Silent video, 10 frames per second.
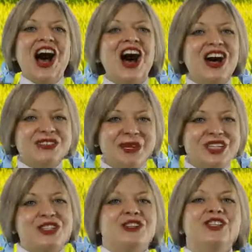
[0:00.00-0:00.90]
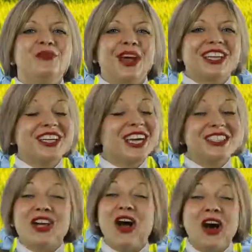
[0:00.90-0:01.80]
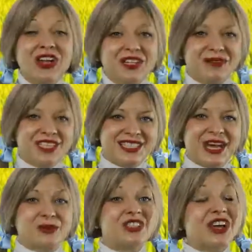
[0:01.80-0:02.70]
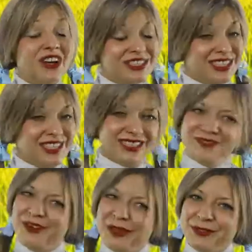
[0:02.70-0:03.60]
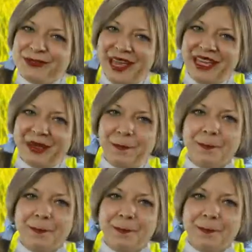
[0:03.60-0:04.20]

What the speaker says: I'll make sure you recognize all of the sounds consonants and vowels make.